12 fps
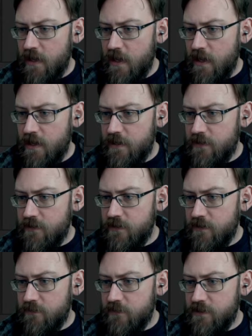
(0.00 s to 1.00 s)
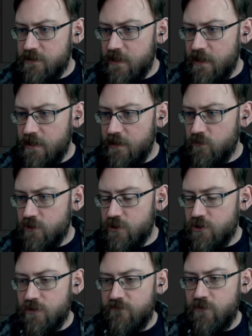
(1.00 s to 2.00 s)
add um, a dying
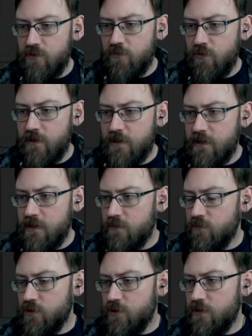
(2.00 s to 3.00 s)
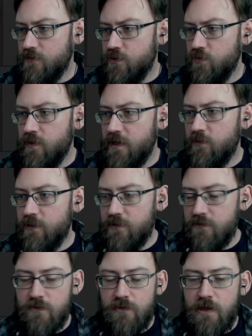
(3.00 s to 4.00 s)
widget to the viewport, um, which goes away when
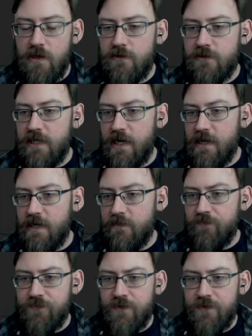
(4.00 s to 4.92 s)
they're no longer dying.